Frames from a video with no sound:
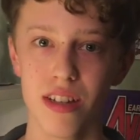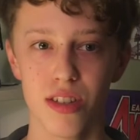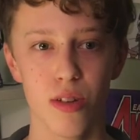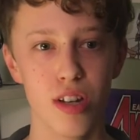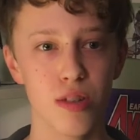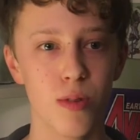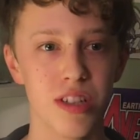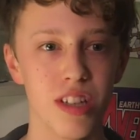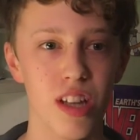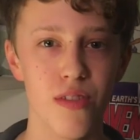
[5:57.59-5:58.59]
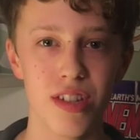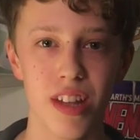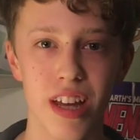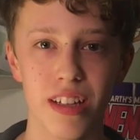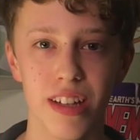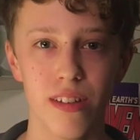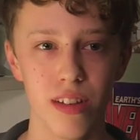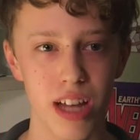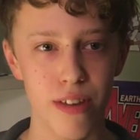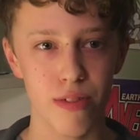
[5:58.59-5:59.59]
So he just wants to live his life,
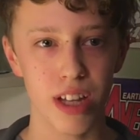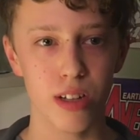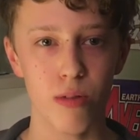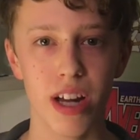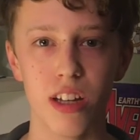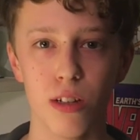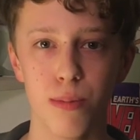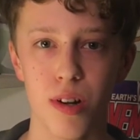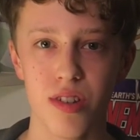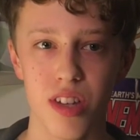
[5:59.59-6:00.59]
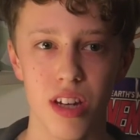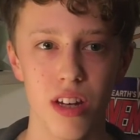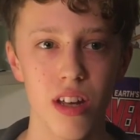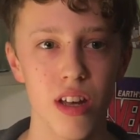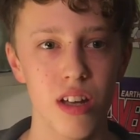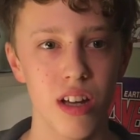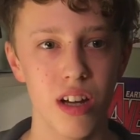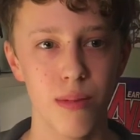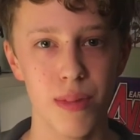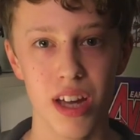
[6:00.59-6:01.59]
life like a regular person
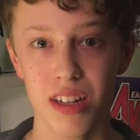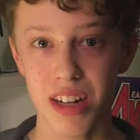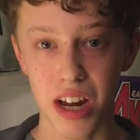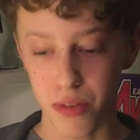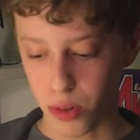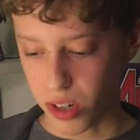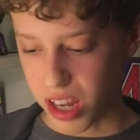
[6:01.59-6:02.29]
um, and die of old